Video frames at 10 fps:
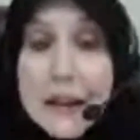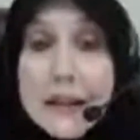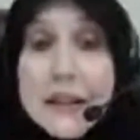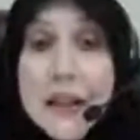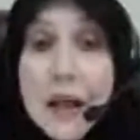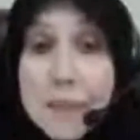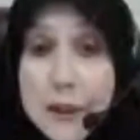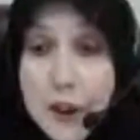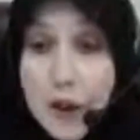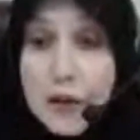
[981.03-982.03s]
is a
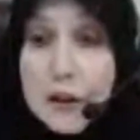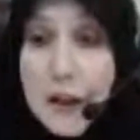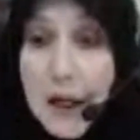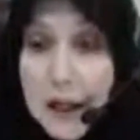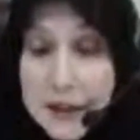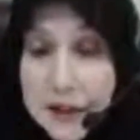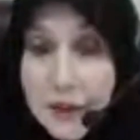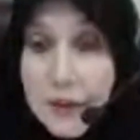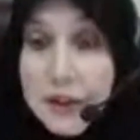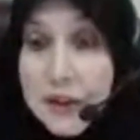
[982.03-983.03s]
paternal aunt,
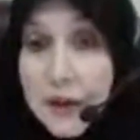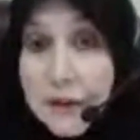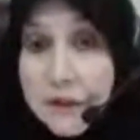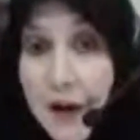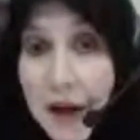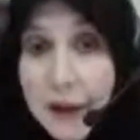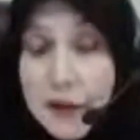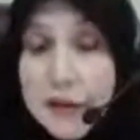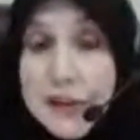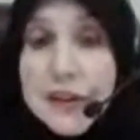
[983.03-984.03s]
so it's your
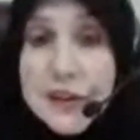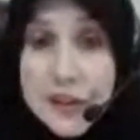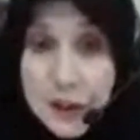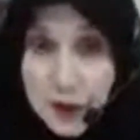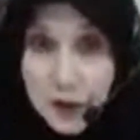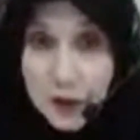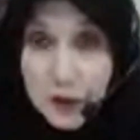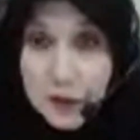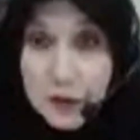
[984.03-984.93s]
father's sister.